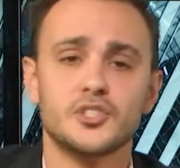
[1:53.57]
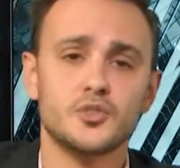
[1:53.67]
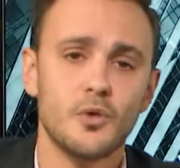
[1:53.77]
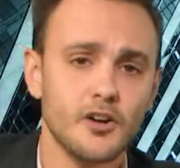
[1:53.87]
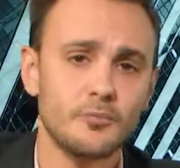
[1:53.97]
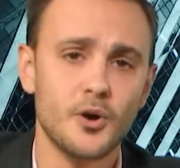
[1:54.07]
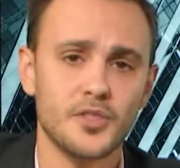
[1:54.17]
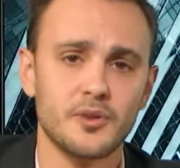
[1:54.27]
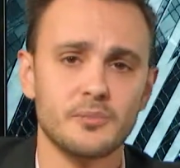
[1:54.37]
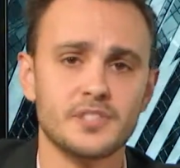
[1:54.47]

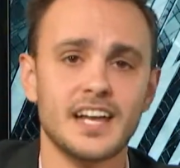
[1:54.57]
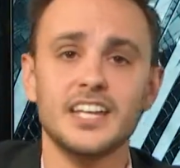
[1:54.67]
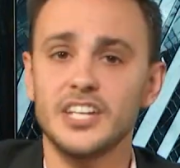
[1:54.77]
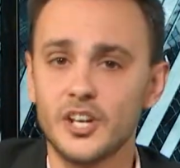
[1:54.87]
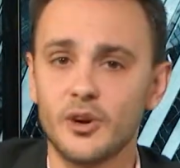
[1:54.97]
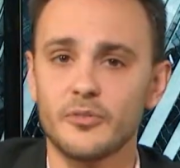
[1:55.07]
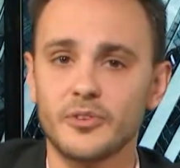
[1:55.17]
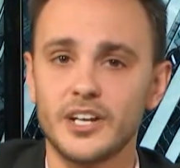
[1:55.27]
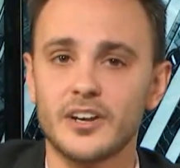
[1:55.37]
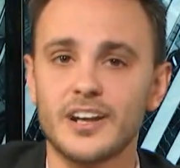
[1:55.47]
12.3% year
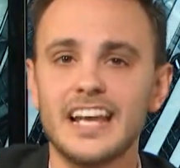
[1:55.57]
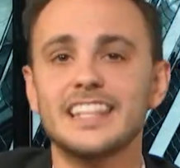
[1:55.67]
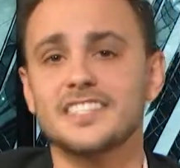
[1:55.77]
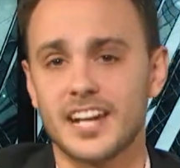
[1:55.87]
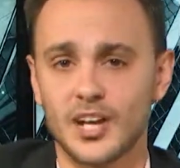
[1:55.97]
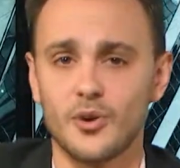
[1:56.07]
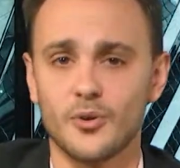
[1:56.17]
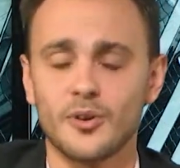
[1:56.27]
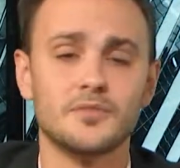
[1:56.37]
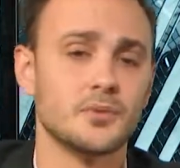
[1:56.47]
over year in the second
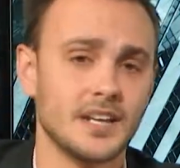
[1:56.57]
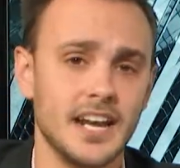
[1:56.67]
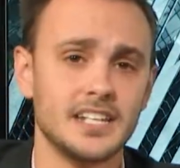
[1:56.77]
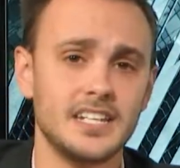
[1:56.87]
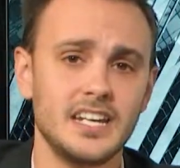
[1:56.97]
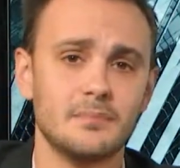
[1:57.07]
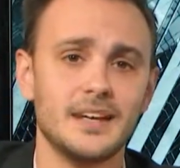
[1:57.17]
quarter of 2018,